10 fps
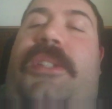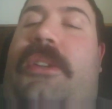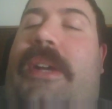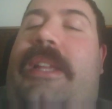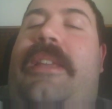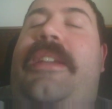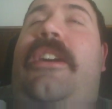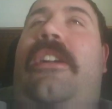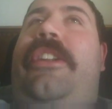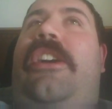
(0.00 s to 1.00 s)
so I, I,
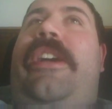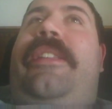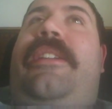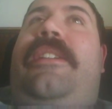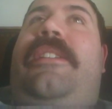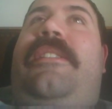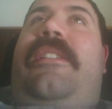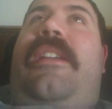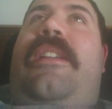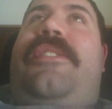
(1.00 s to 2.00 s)
think all in all, I think
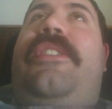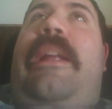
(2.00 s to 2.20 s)
it's a